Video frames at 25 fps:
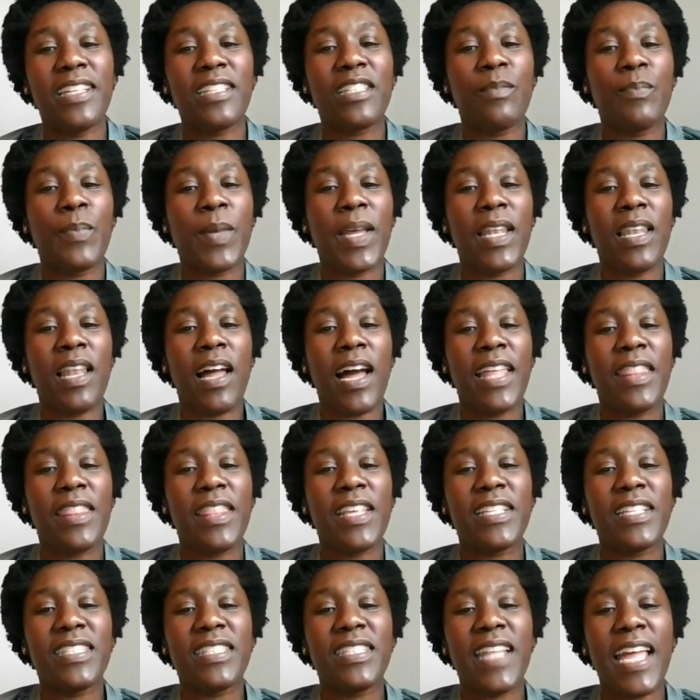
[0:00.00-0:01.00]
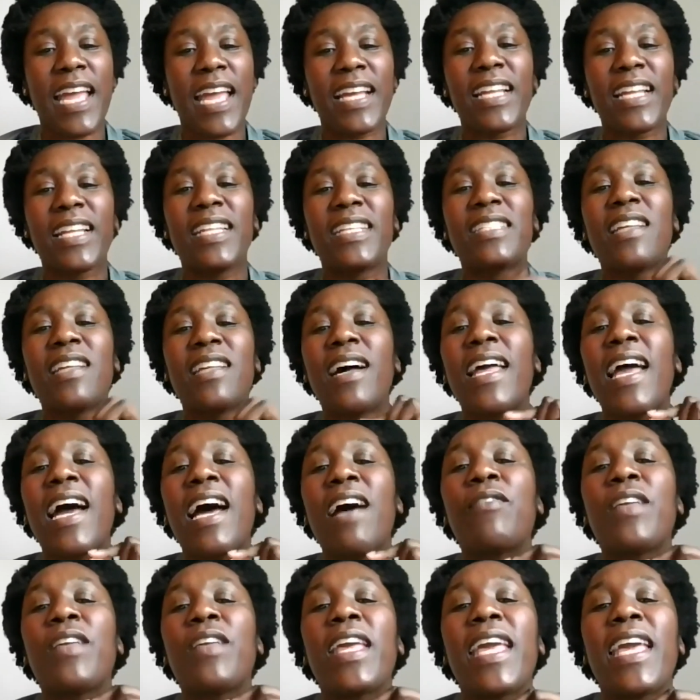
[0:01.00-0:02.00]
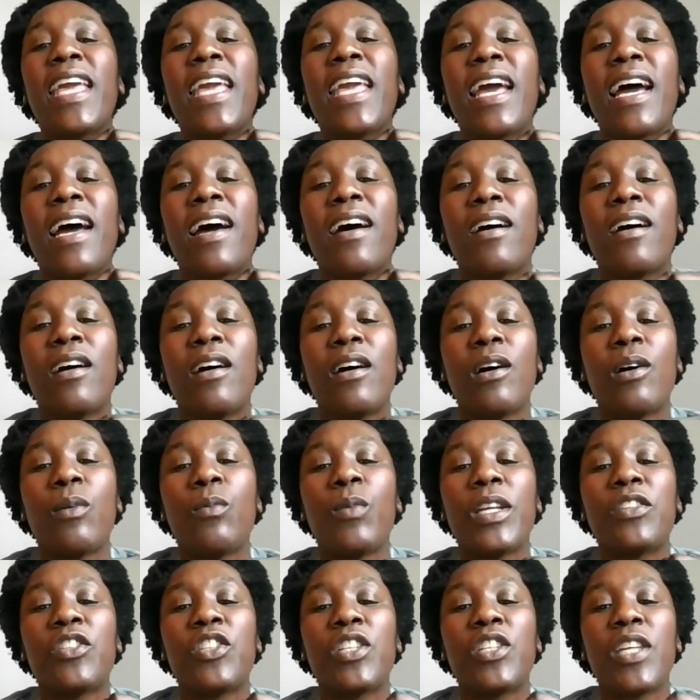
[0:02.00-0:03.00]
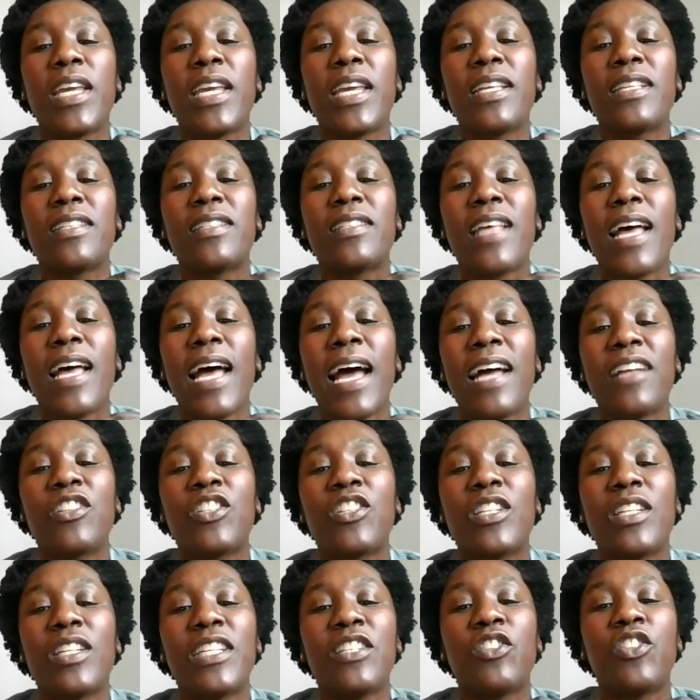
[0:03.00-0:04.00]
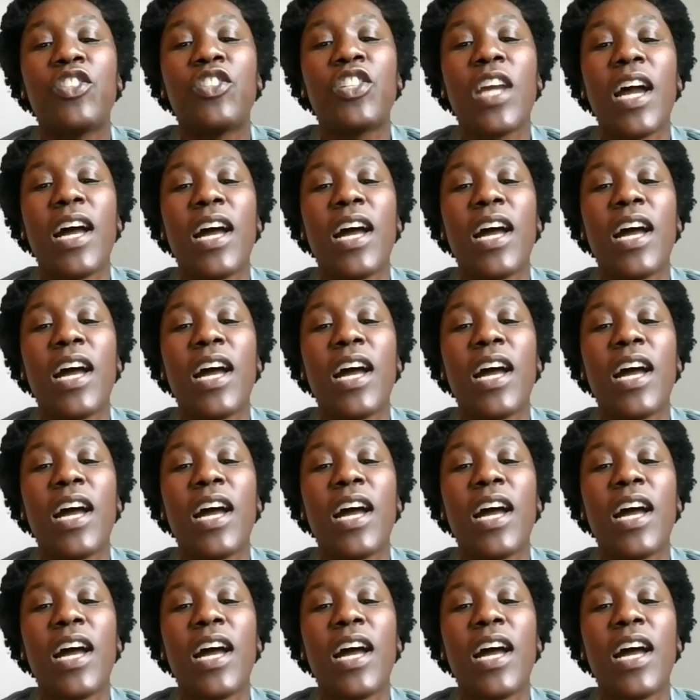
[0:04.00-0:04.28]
It's a bit like this necklace I have here, which is actually